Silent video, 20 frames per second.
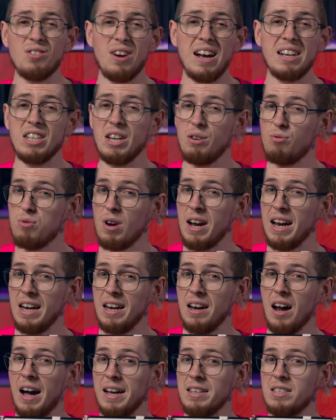are actually really
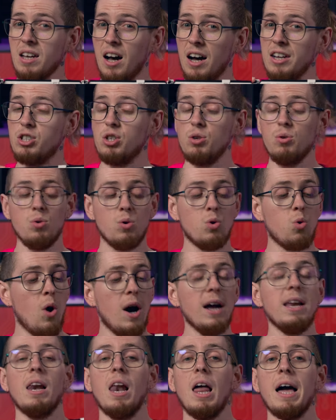nice. I do
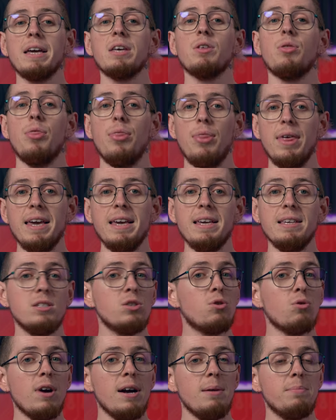quite like these
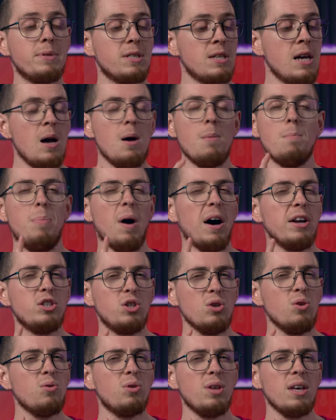grips, but I
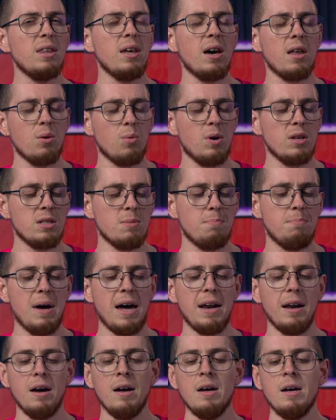do think the other ones are
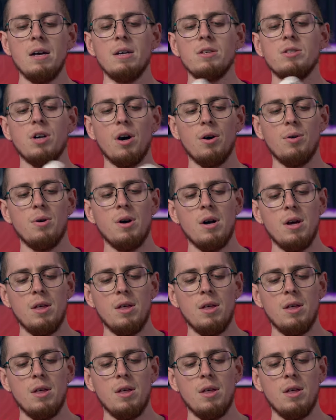better. So